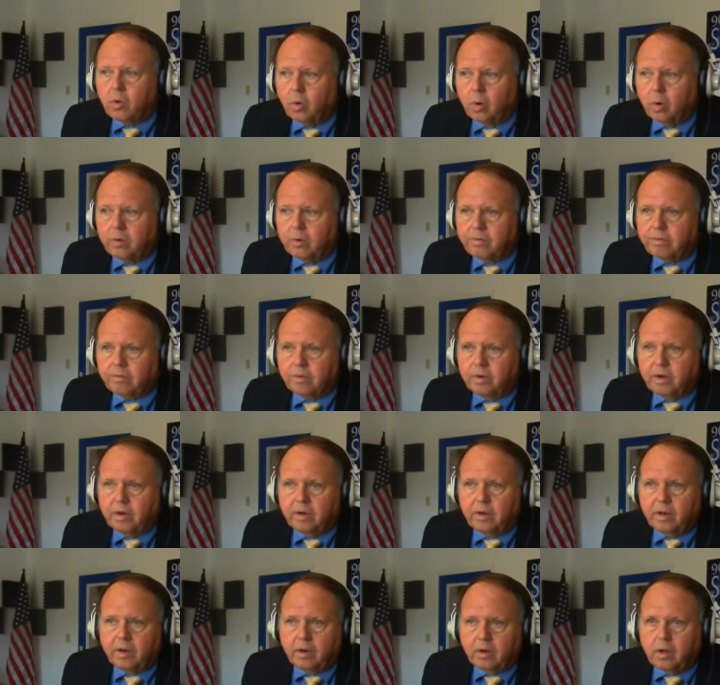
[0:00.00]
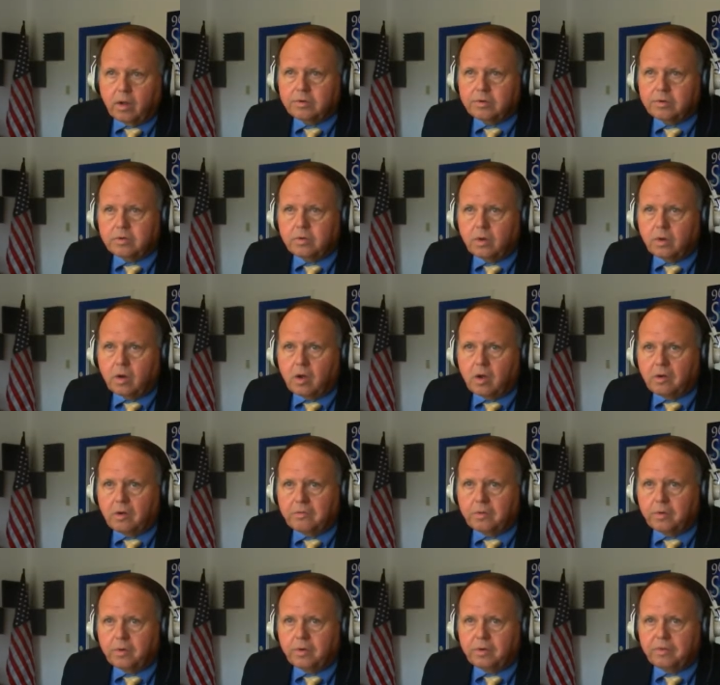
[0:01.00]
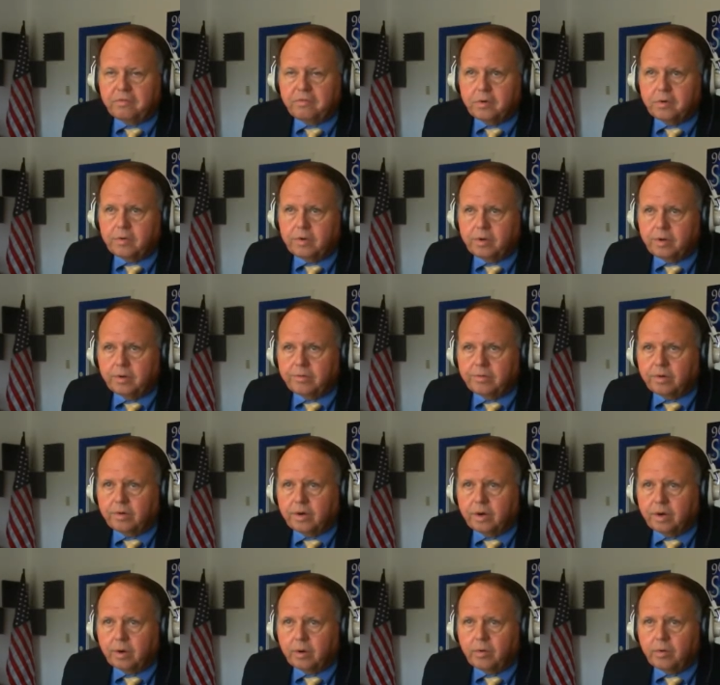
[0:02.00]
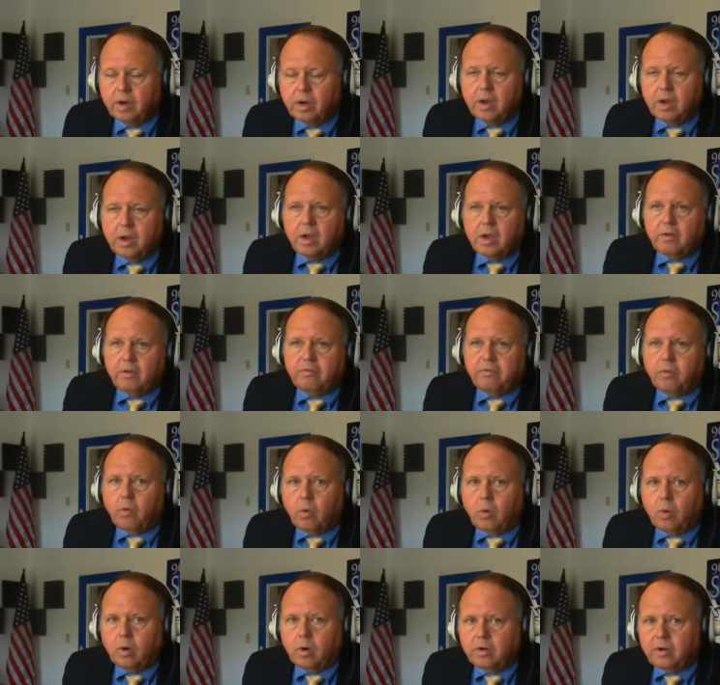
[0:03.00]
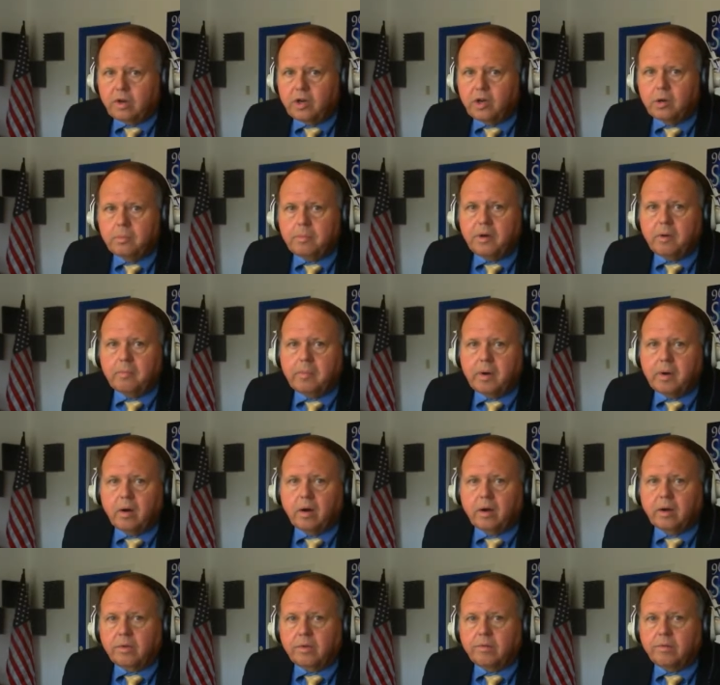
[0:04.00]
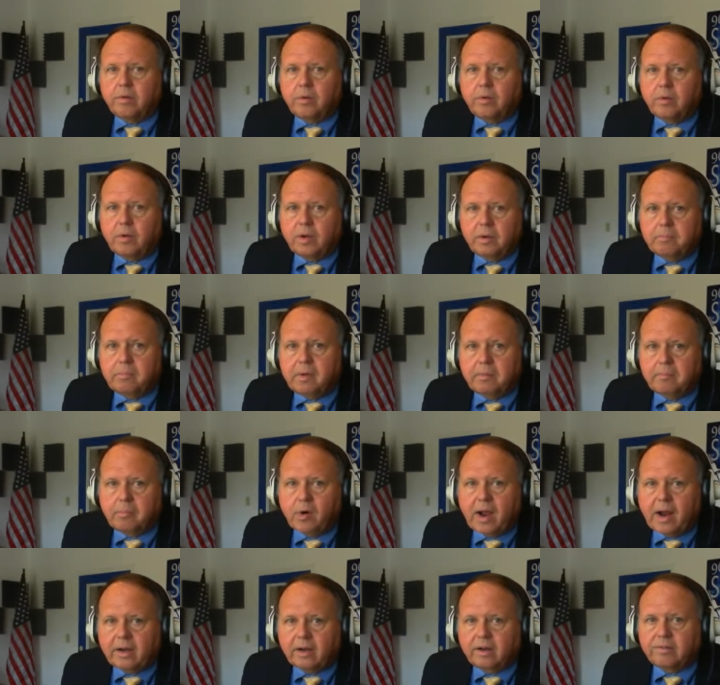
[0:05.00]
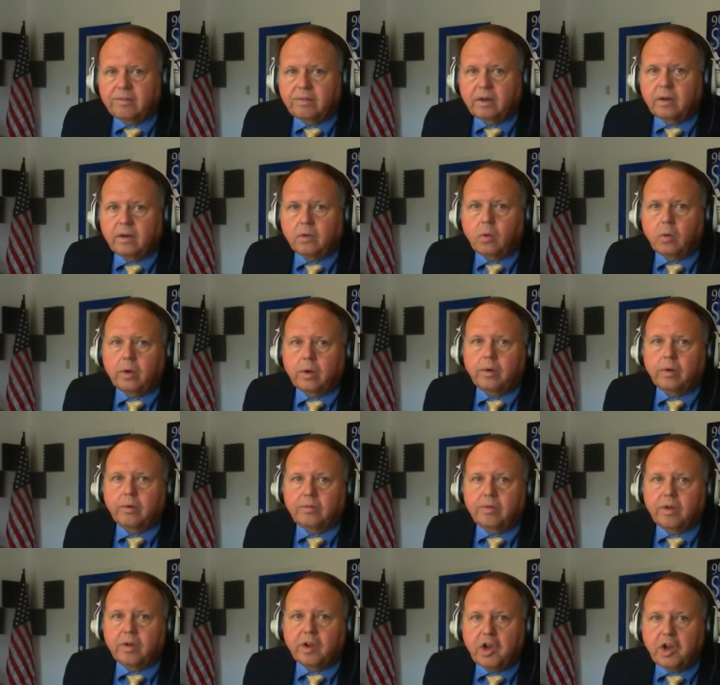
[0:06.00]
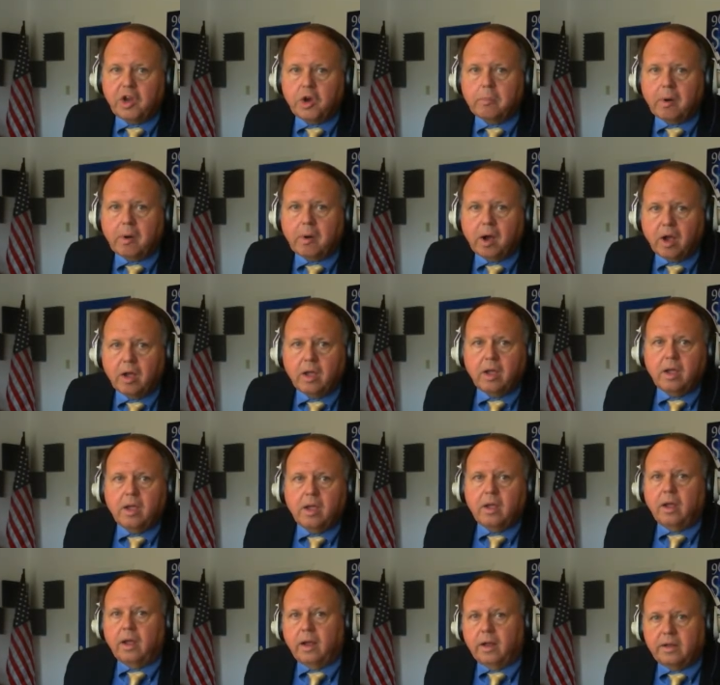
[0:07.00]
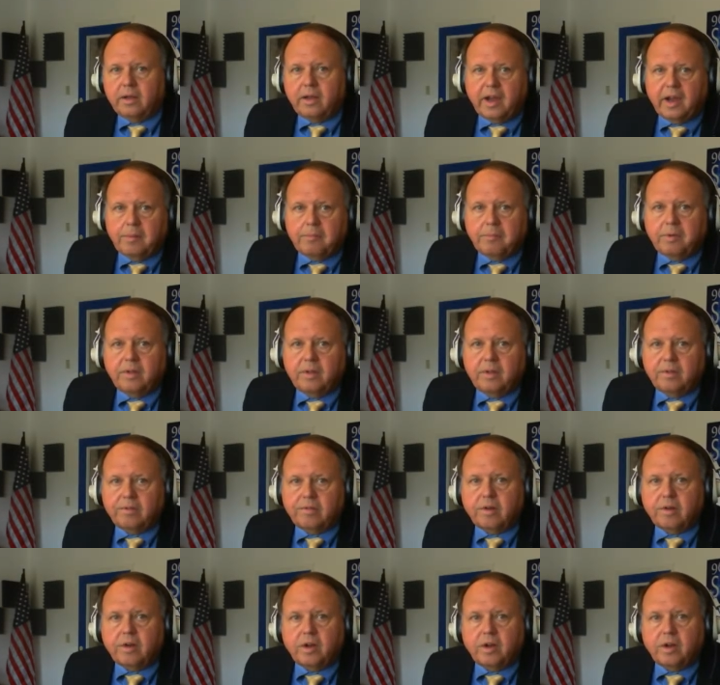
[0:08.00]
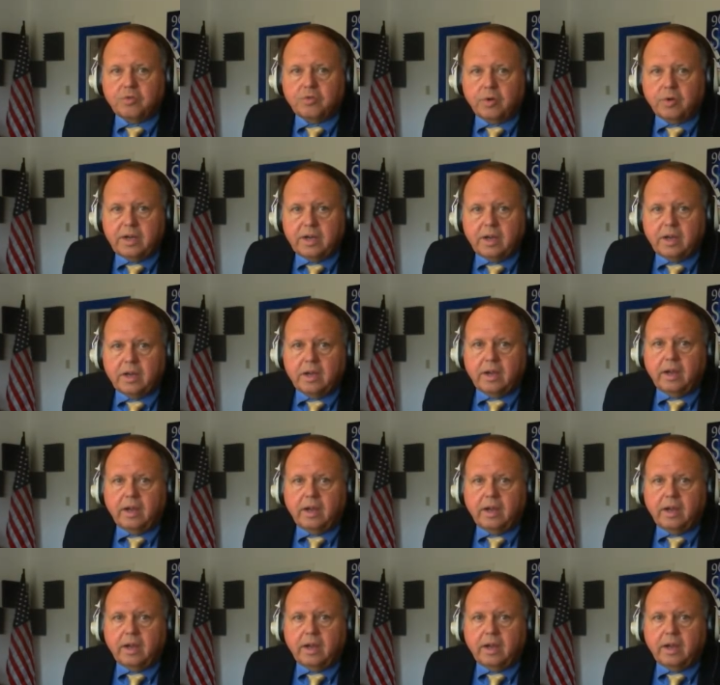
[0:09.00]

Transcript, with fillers: course in, that law school offered a few years ago for Cuban Americans who had been practicing lawyers in Cuba and came to this country.